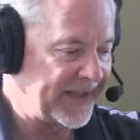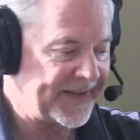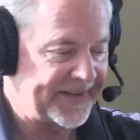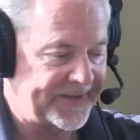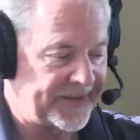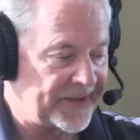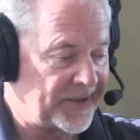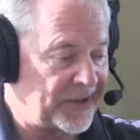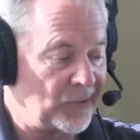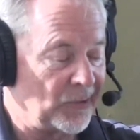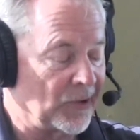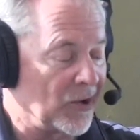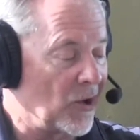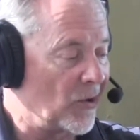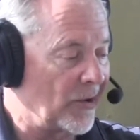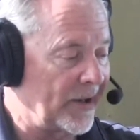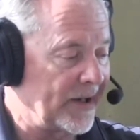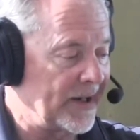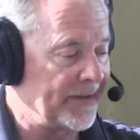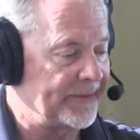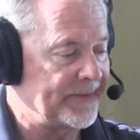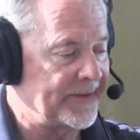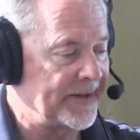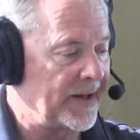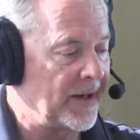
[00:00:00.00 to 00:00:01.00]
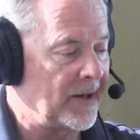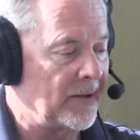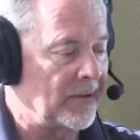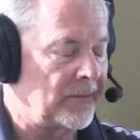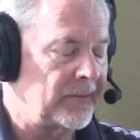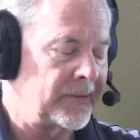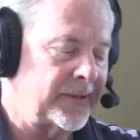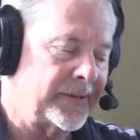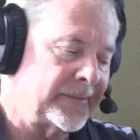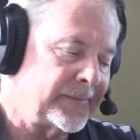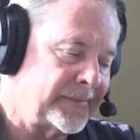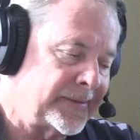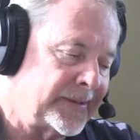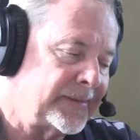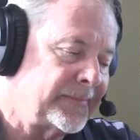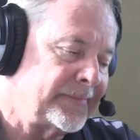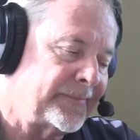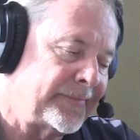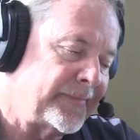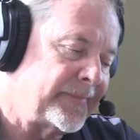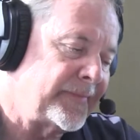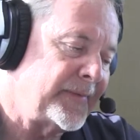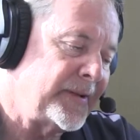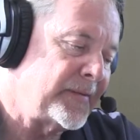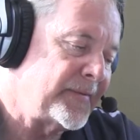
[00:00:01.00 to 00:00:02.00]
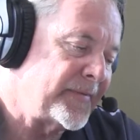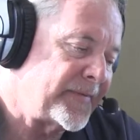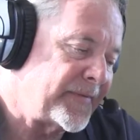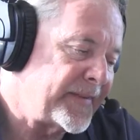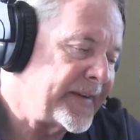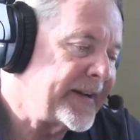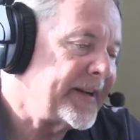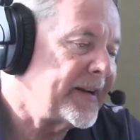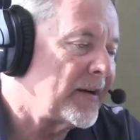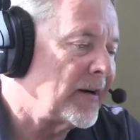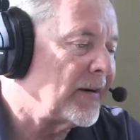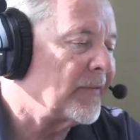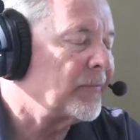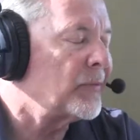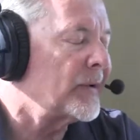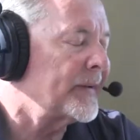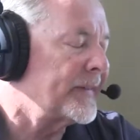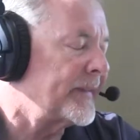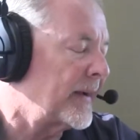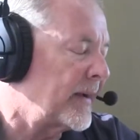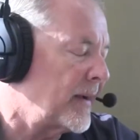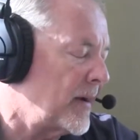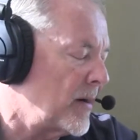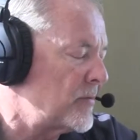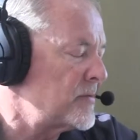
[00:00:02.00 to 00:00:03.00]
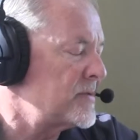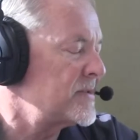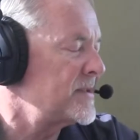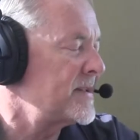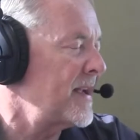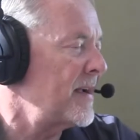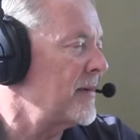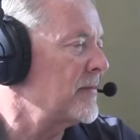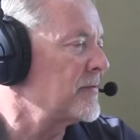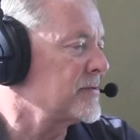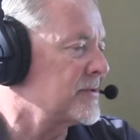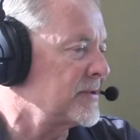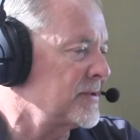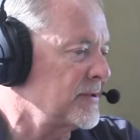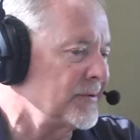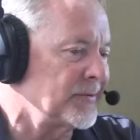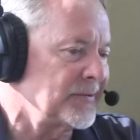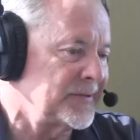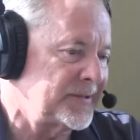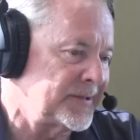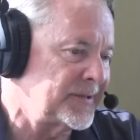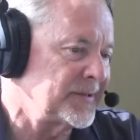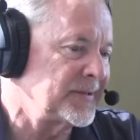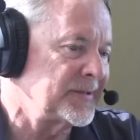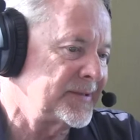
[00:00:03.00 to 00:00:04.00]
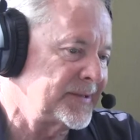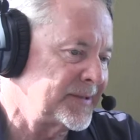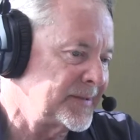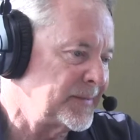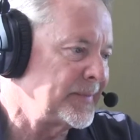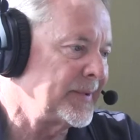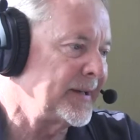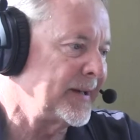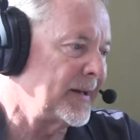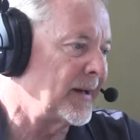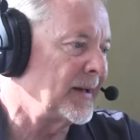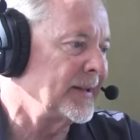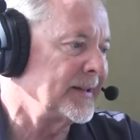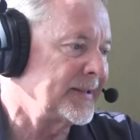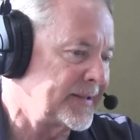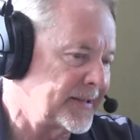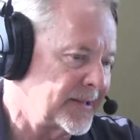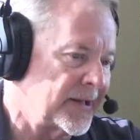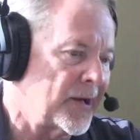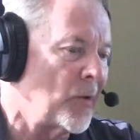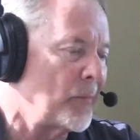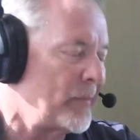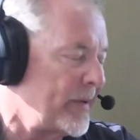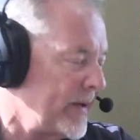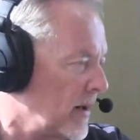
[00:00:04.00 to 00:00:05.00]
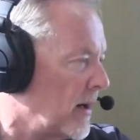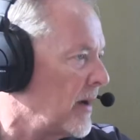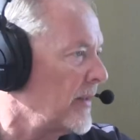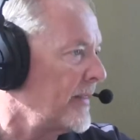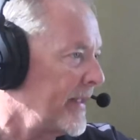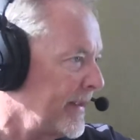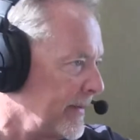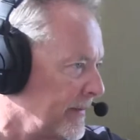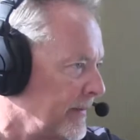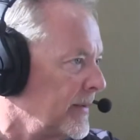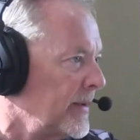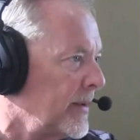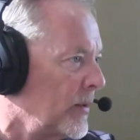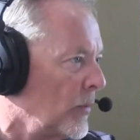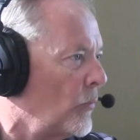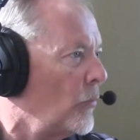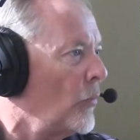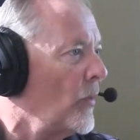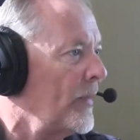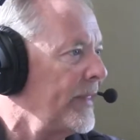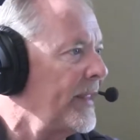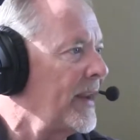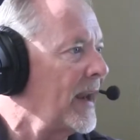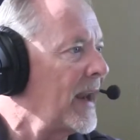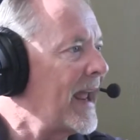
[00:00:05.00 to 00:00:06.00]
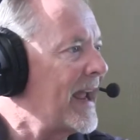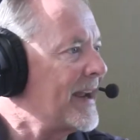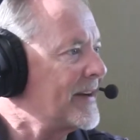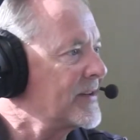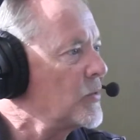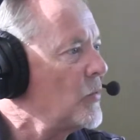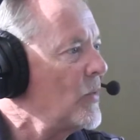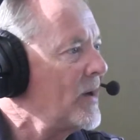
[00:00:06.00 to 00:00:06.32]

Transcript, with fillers: to you long enough to know you, you, you feed off what the coach tells you to, to be mm -hmm. to go beyond mm -hmm. the, mm-hmm. the, what, the last